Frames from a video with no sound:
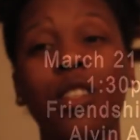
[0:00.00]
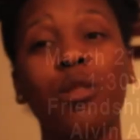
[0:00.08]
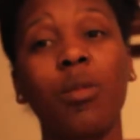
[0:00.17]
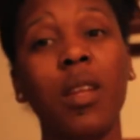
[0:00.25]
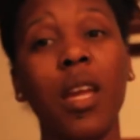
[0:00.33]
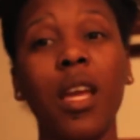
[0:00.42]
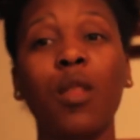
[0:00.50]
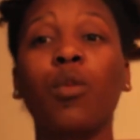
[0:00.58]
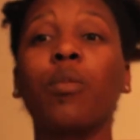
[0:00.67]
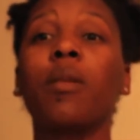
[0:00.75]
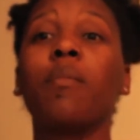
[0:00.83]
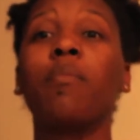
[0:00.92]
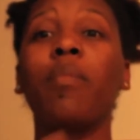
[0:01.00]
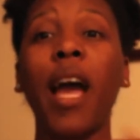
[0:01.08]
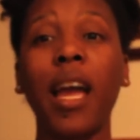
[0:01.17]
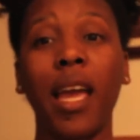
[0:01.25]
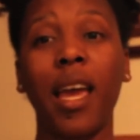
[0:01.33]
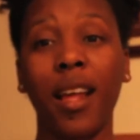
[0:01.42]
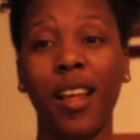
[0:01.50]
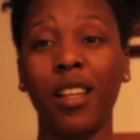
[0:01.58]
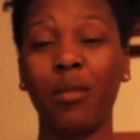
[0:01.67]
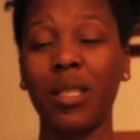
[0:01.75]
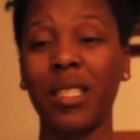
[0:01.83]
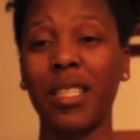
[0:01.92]
the 28th, we'll be back at
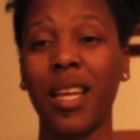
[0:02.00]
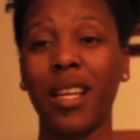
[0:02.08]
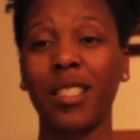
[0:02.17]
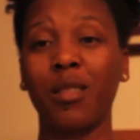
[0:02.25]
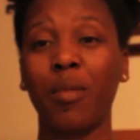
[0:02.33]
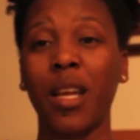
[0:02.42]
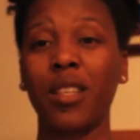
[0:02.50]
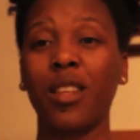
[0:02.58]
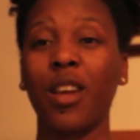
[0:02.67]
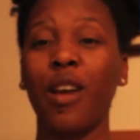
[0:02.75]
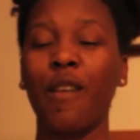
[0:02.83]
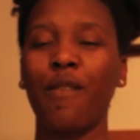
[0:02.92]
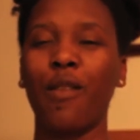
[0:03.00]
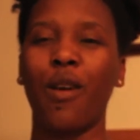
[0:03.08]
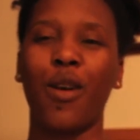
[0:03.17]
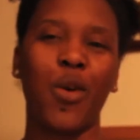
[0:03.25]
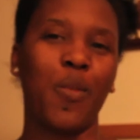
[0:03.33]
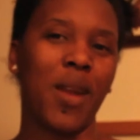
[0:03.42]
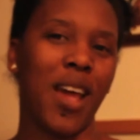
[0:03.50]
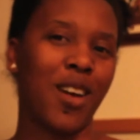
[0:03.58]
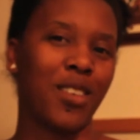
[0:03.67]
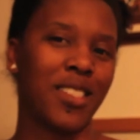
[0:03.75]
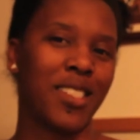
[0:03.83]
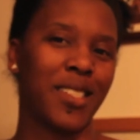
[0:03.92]
Elements Dance Space for our open
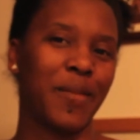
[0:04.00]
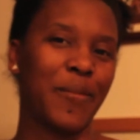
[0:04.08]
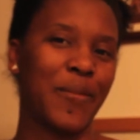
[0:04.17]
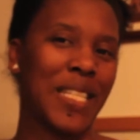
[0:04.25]
house.